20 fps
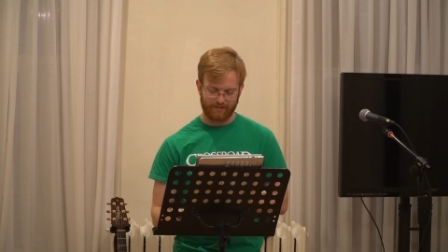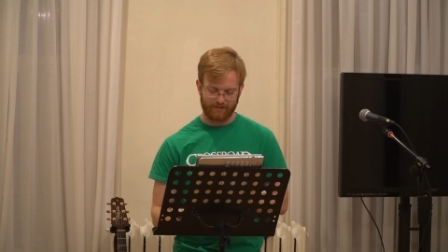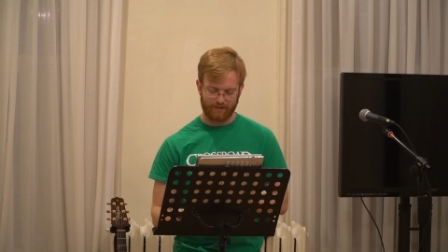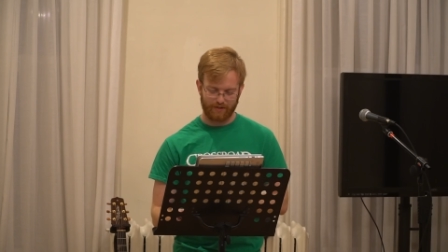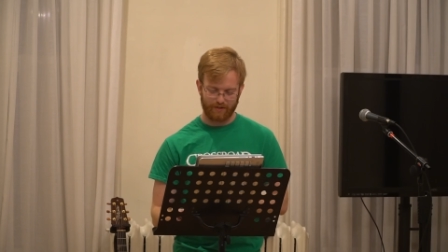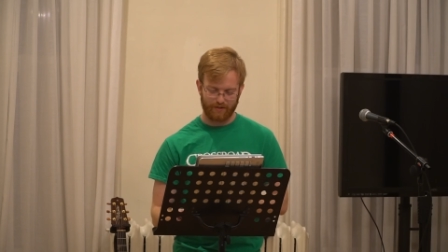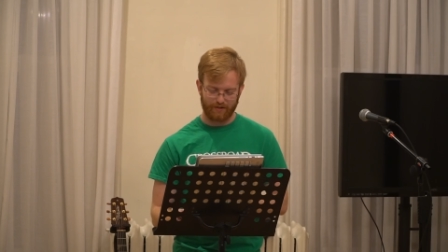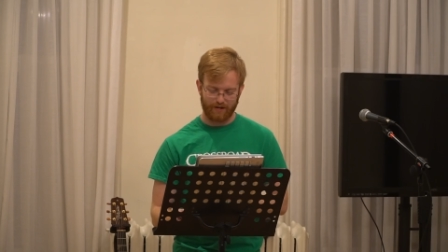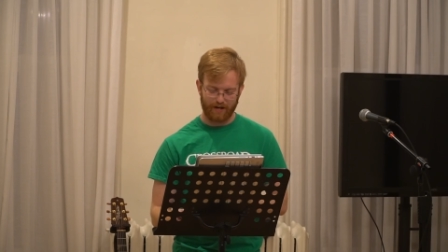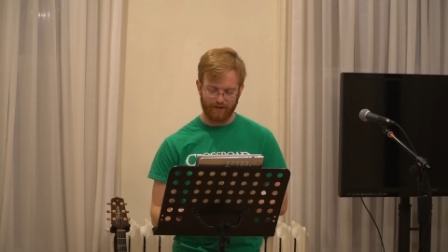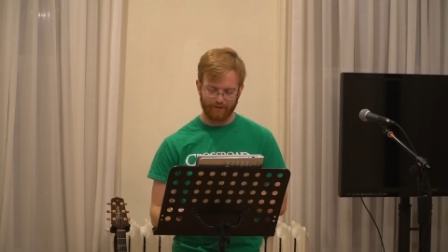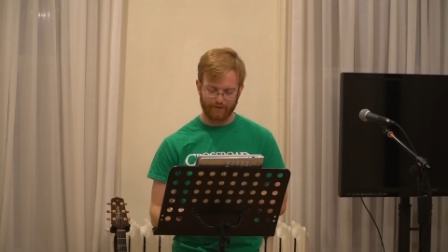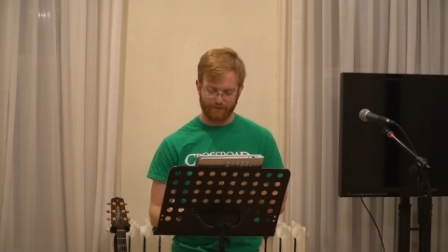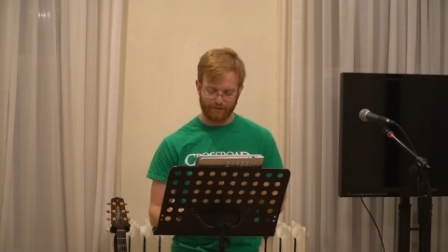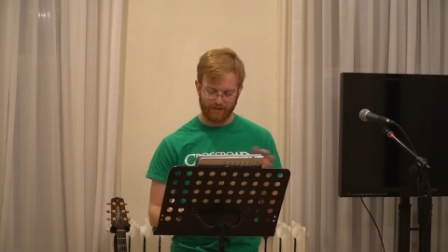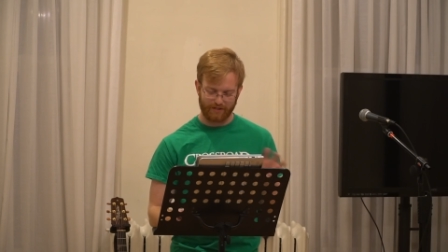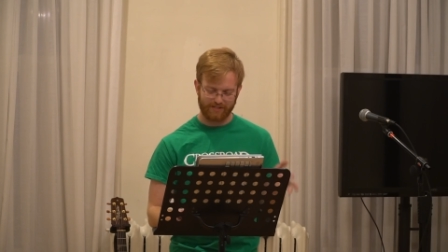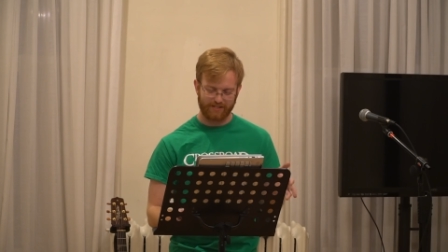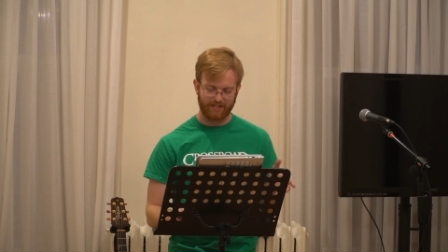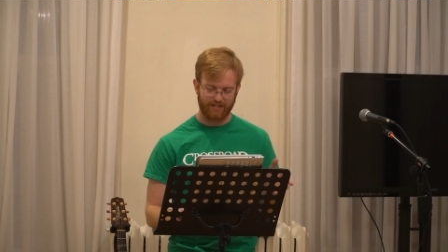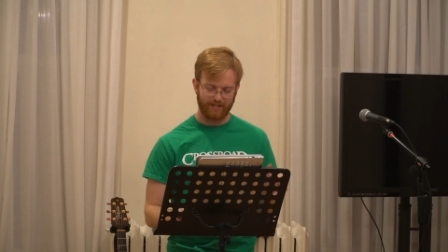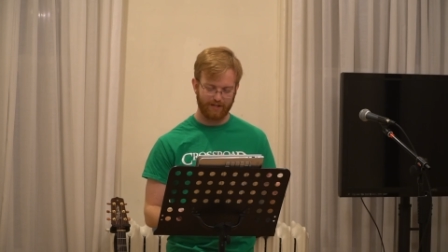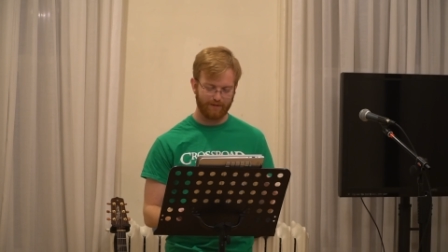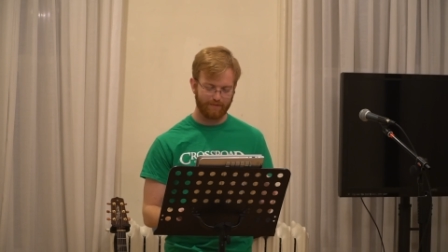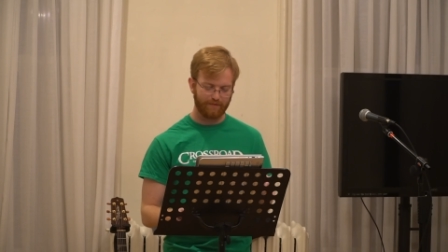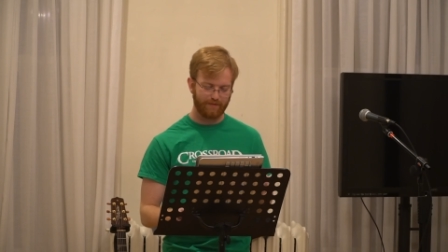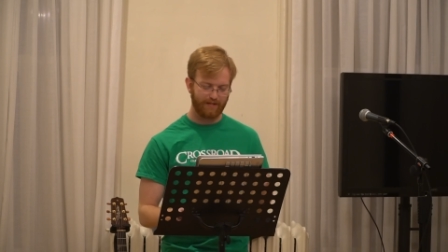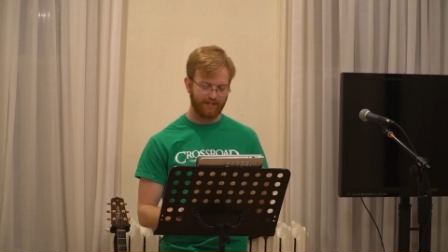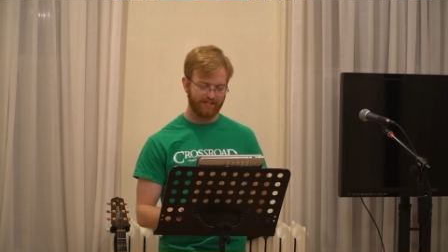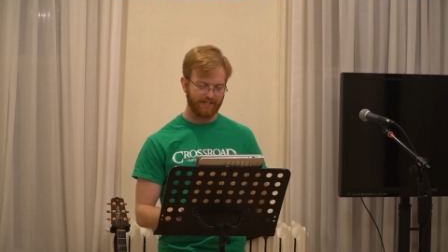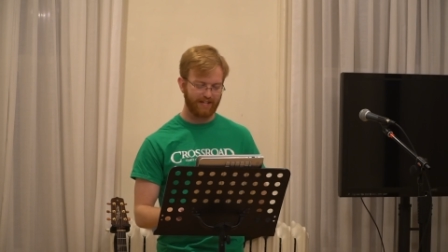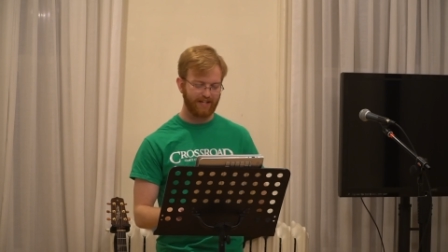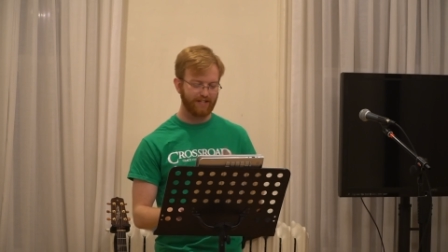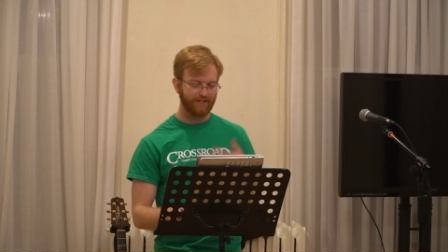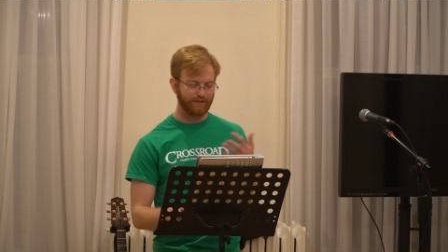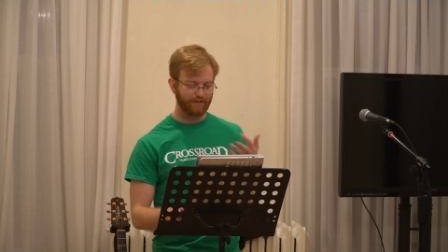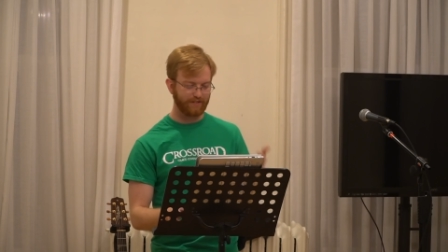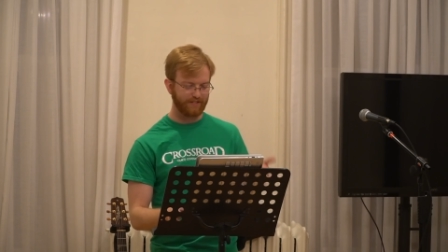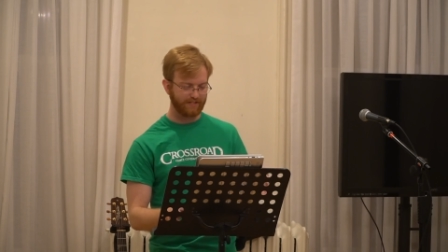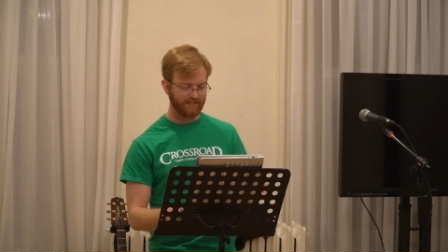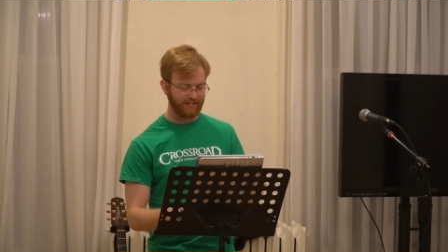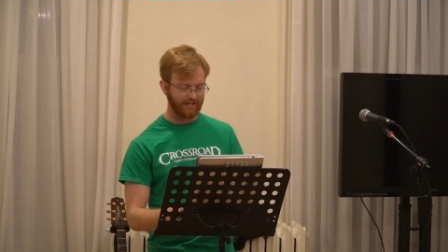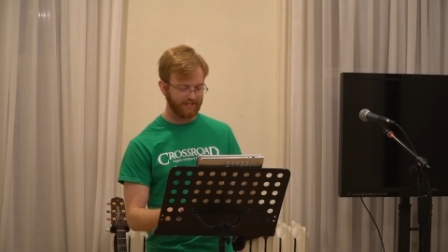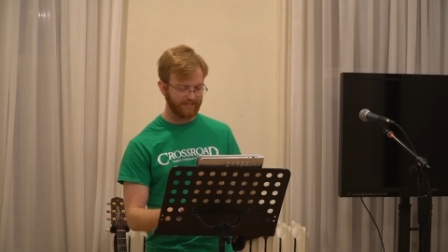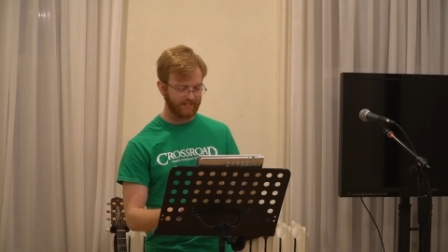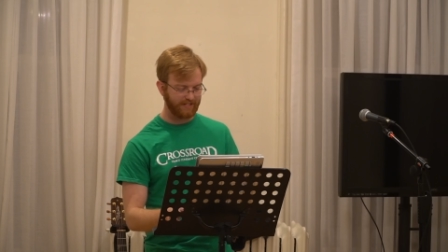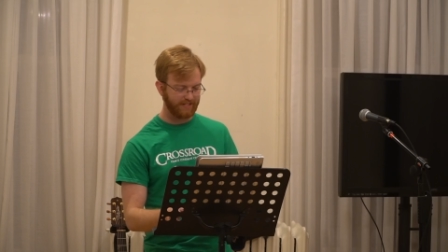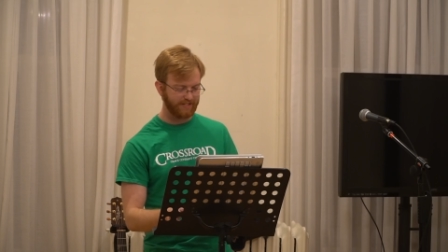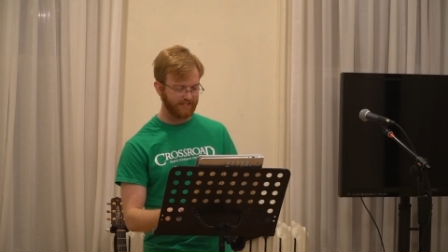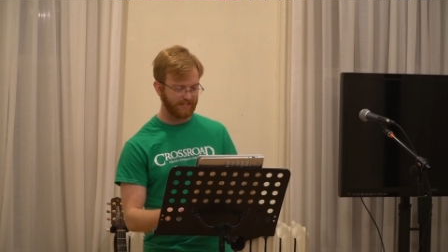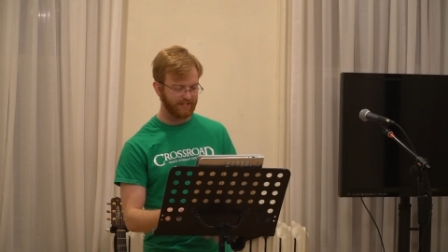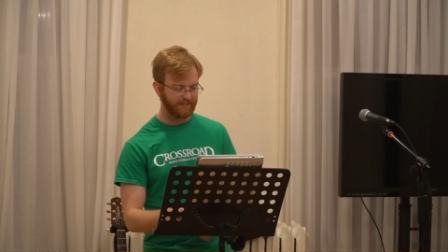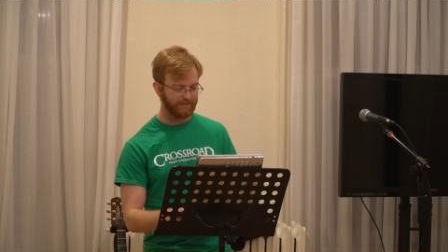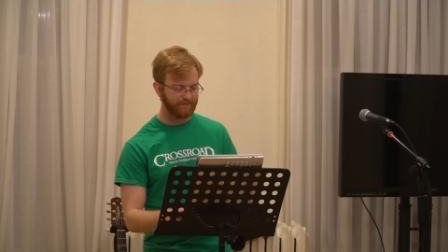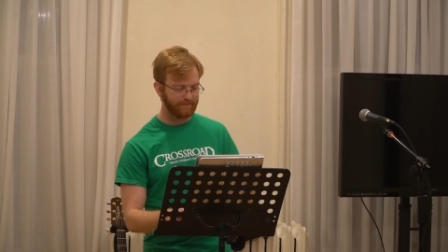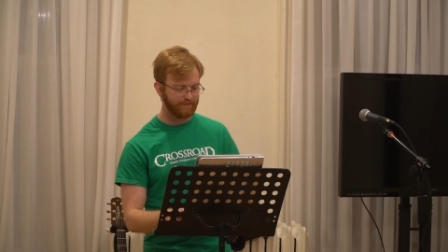so I will trust in Him as I enter this next season.